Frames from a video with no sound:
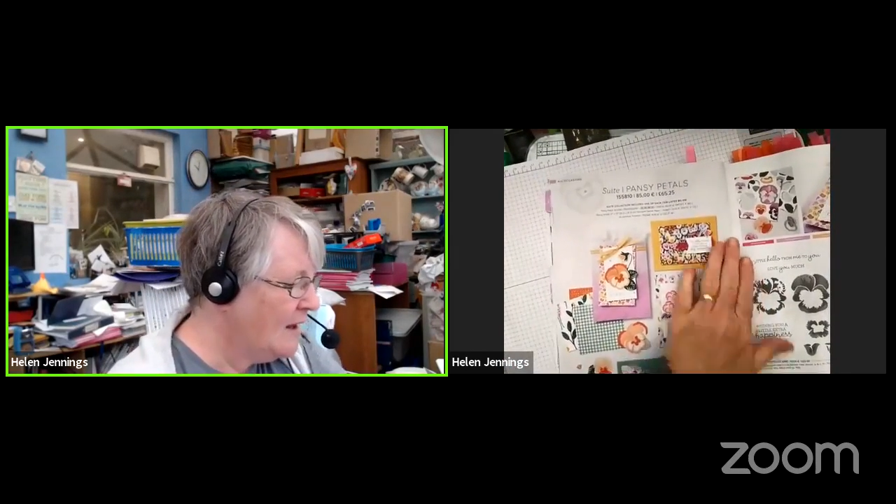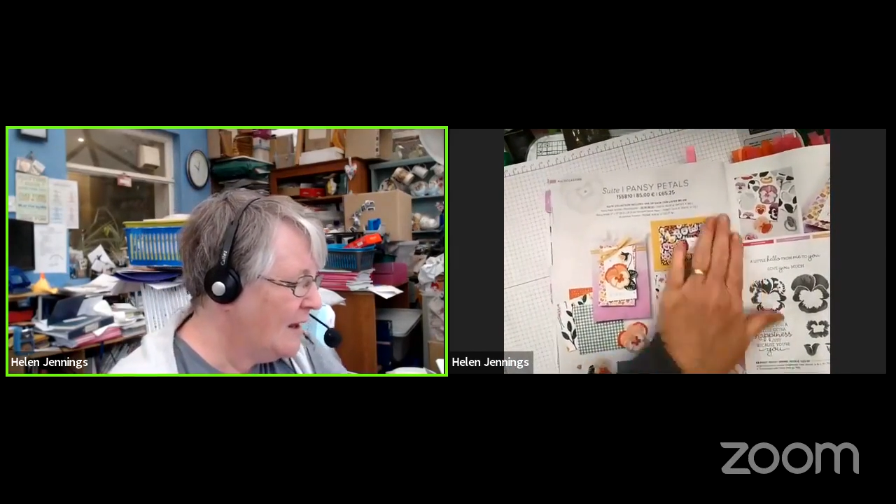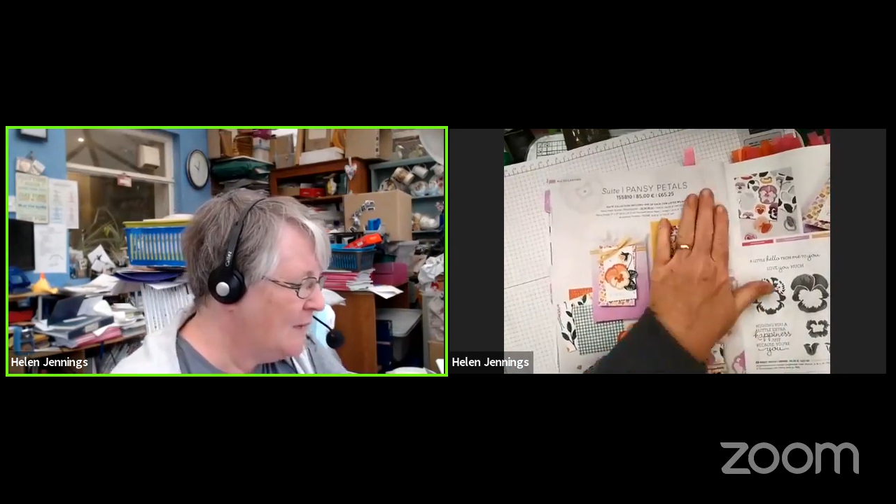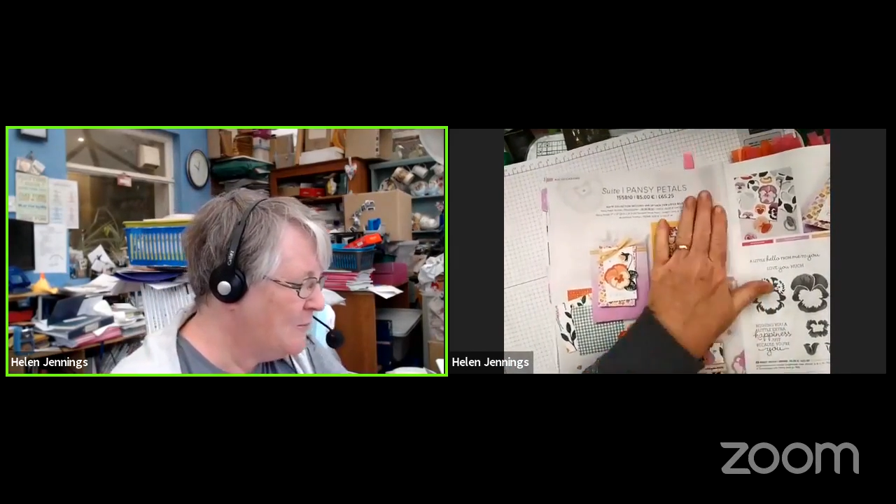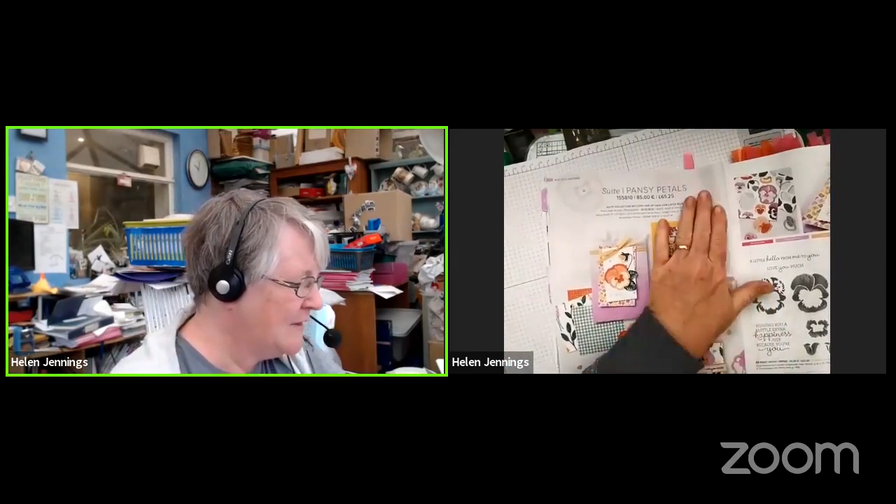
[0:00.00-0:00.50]

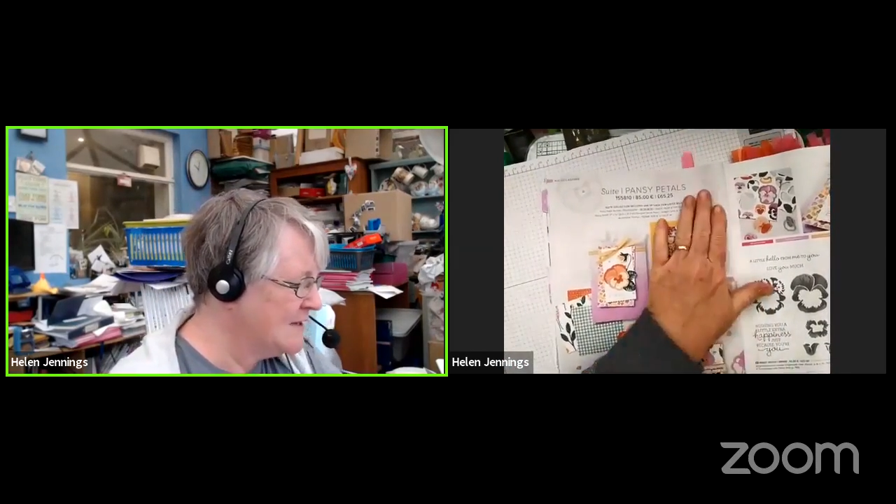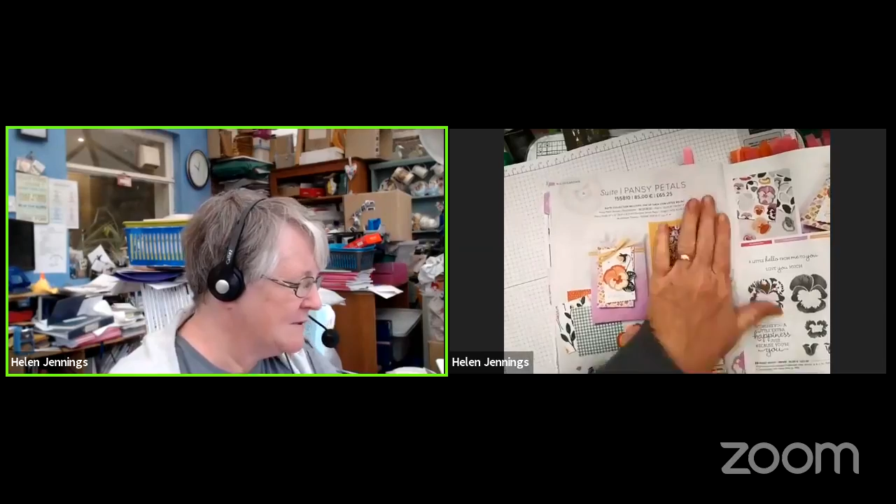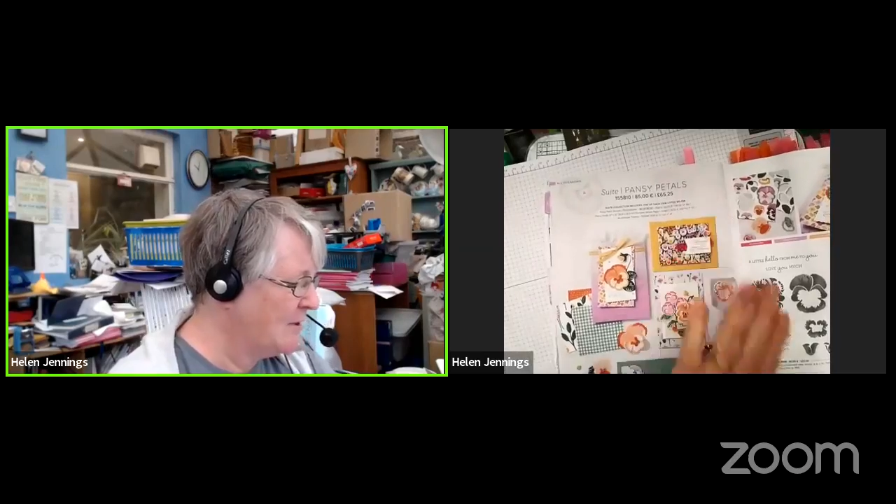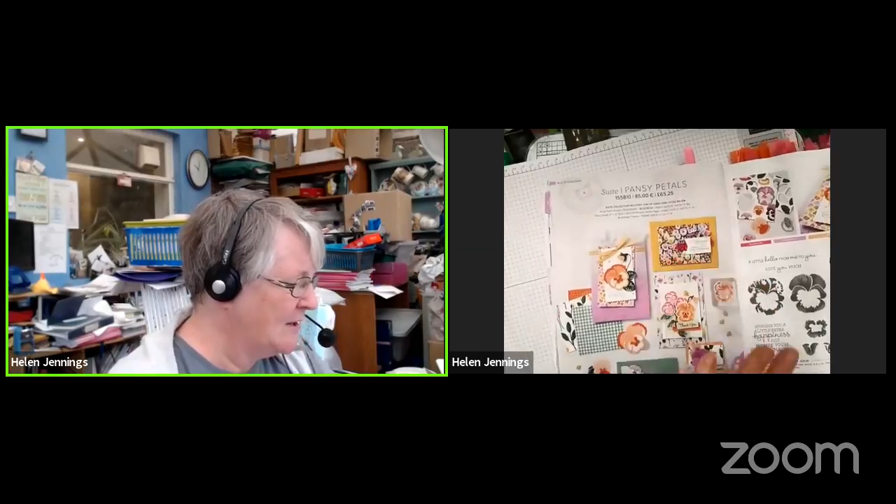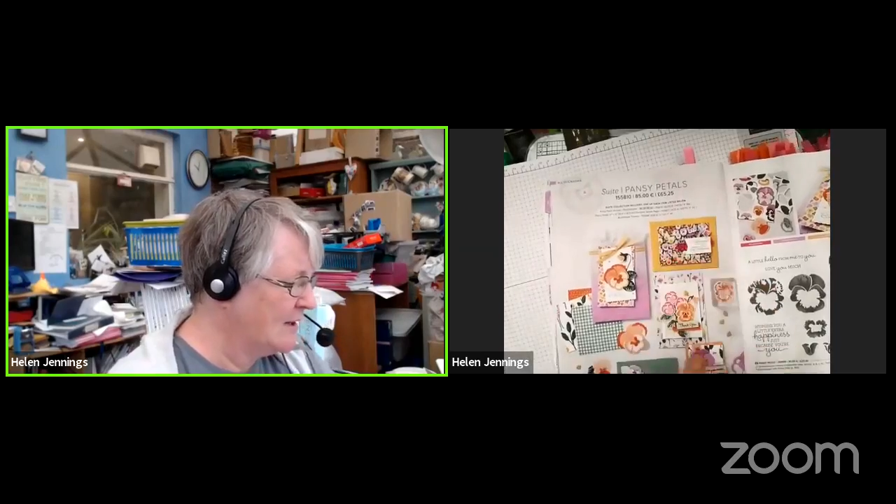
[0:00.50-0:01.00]
But this
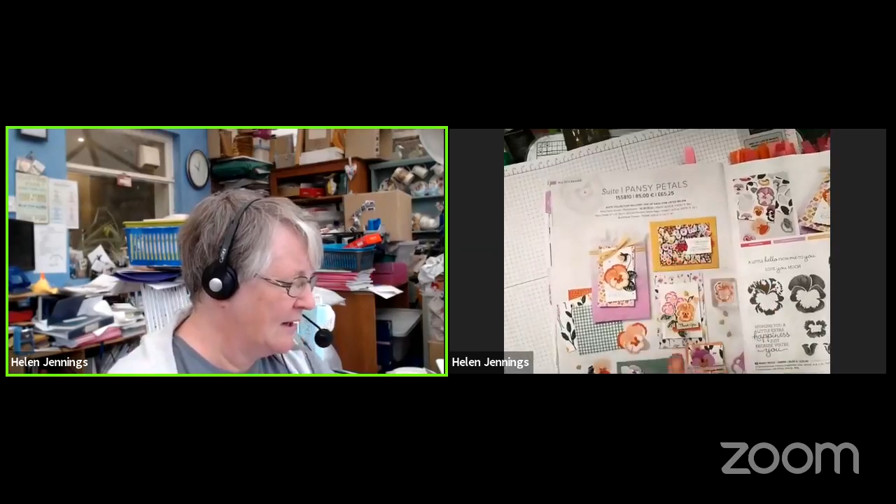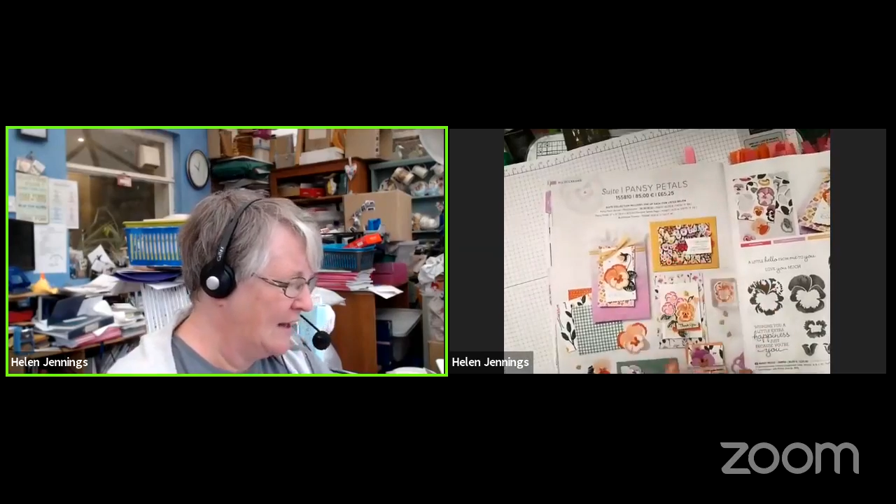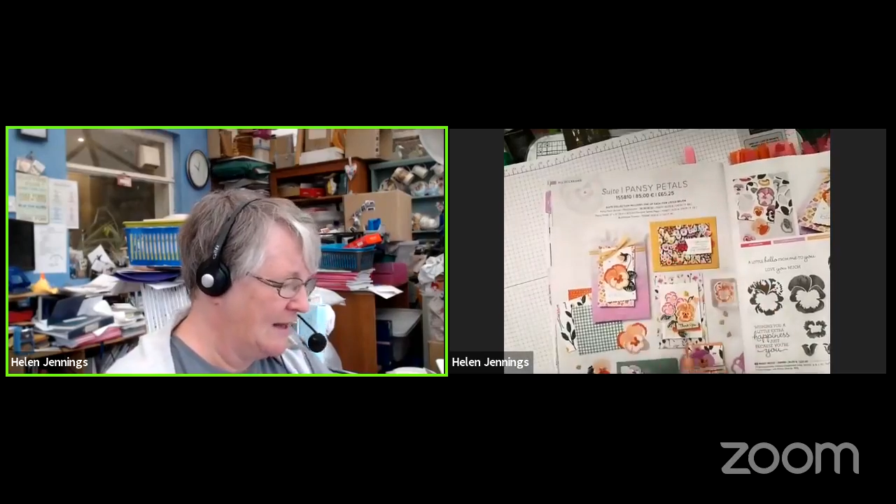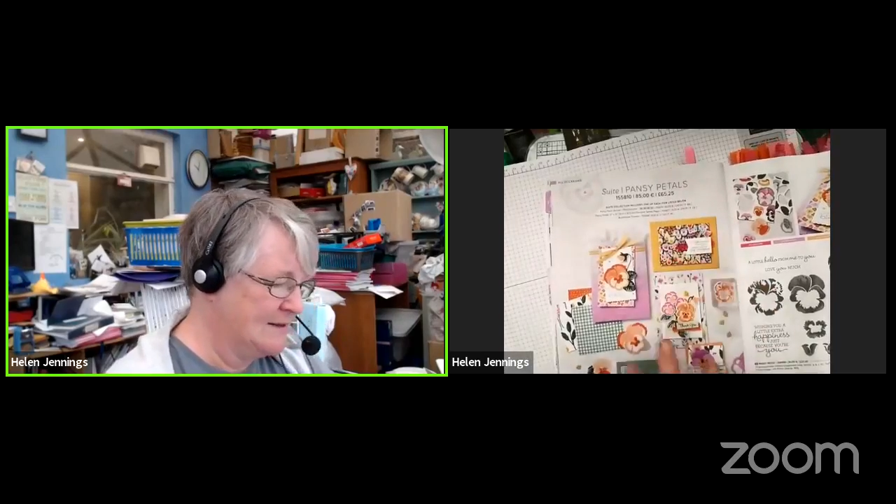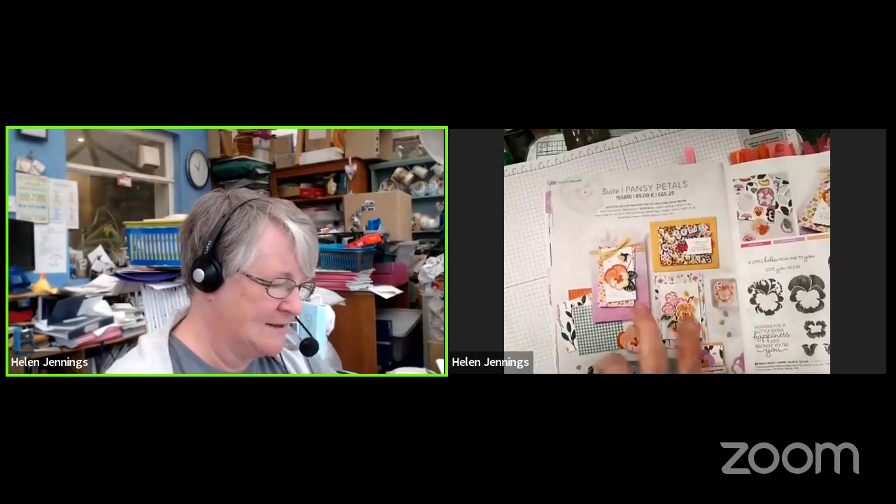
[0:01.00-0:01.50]
bundle is